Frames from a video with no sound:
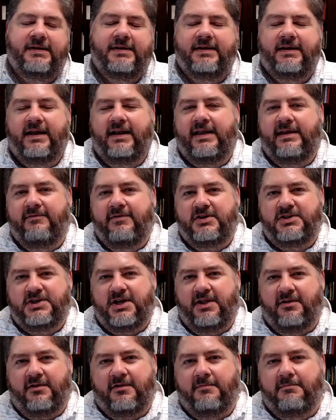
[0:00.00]
kind of
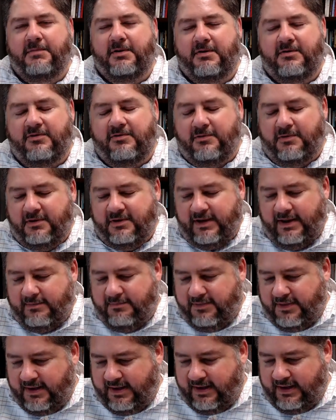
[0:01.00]
evangelical bookstore type
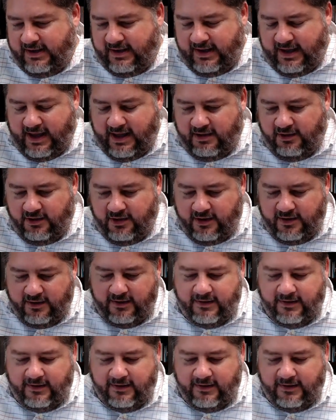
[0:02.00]
thing in a catalog